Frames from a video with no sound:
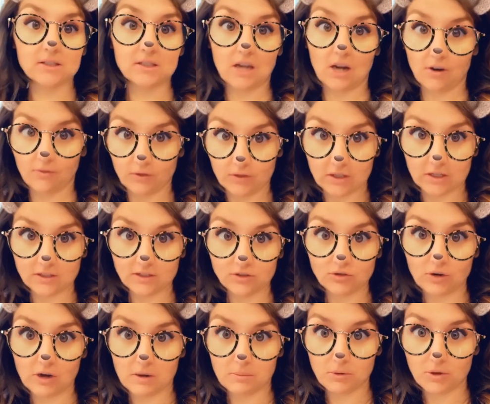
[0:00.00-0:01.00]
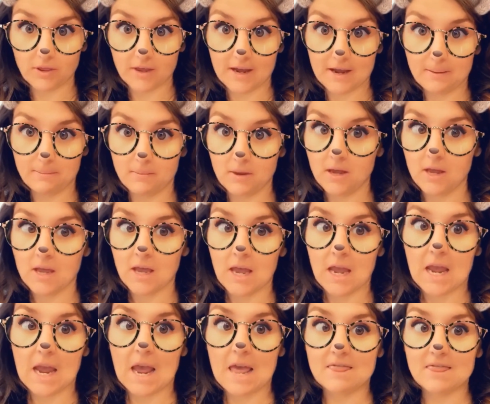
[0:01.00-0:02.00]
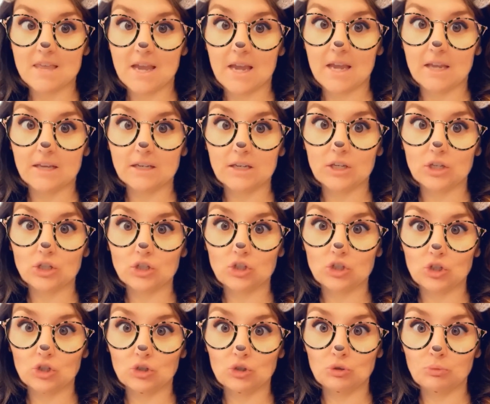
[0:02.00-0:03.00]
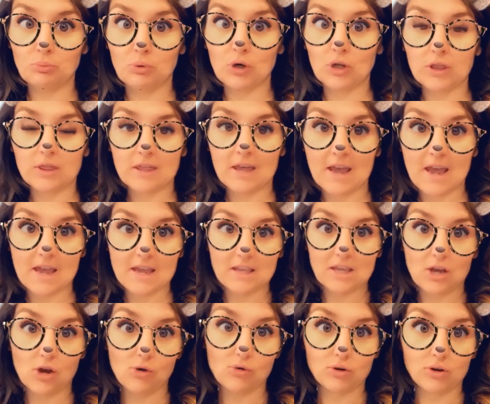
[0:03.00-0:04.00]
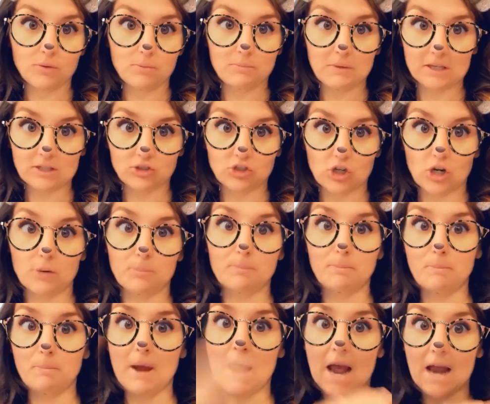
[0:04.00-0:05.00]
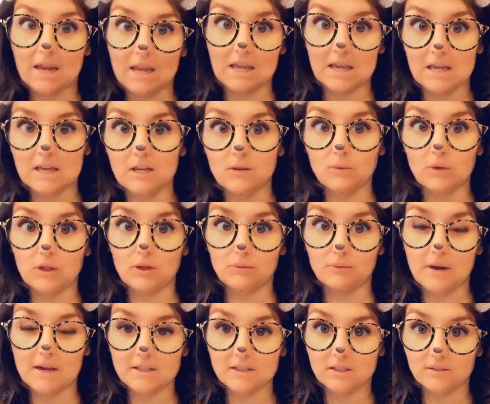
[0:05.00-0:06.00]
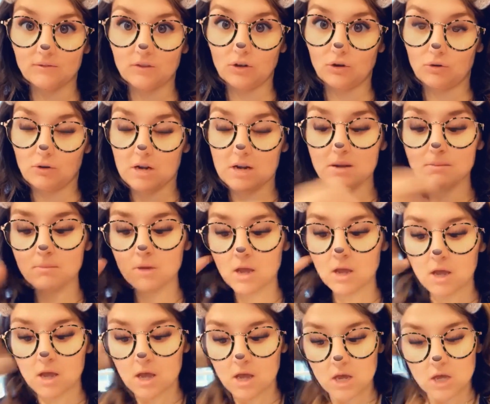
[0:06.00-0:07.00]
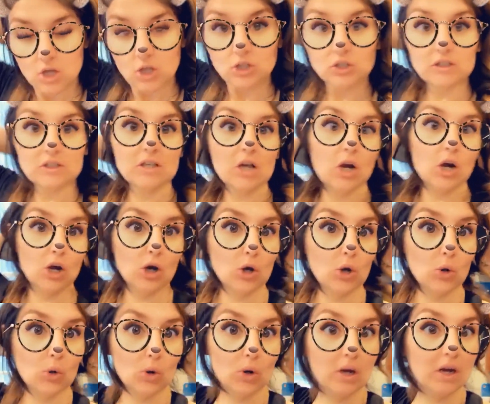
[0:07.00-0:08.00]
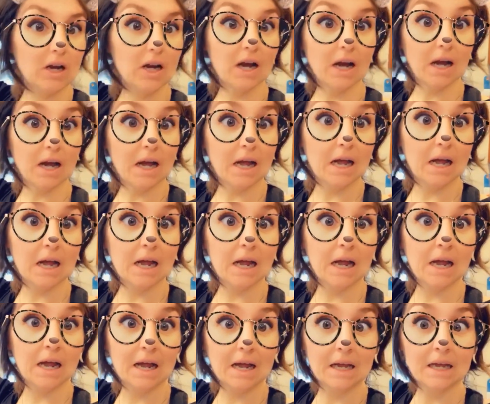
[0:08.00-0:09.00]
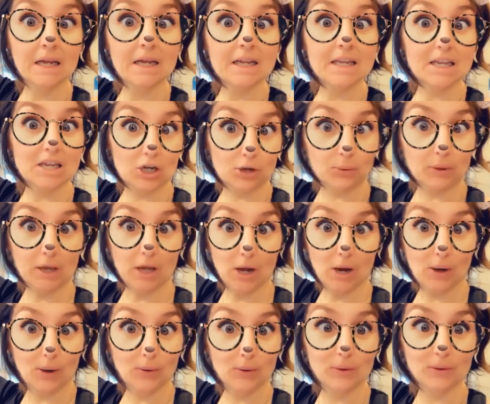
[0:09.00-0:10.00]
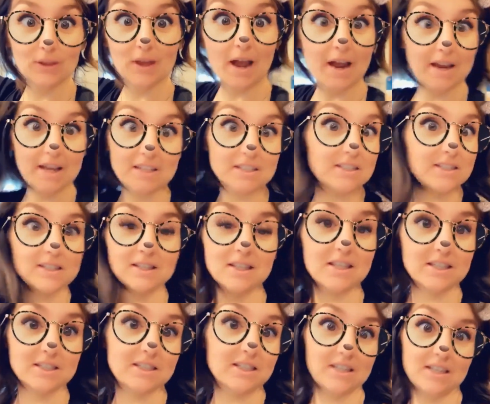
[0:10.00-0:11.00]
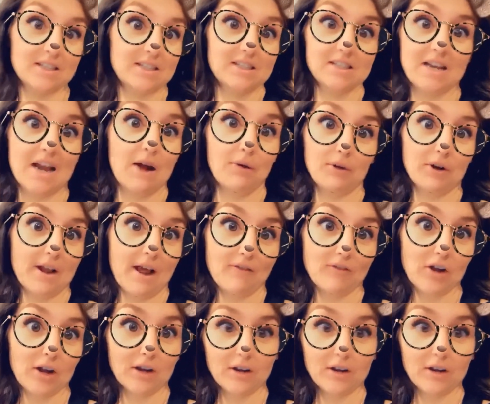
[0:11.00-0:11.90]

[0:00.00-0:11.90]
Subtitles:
Careful not to scramble them. And then to put the egg yolk mixture back in with the rest of the cream. So here we go. I guess it's now or never.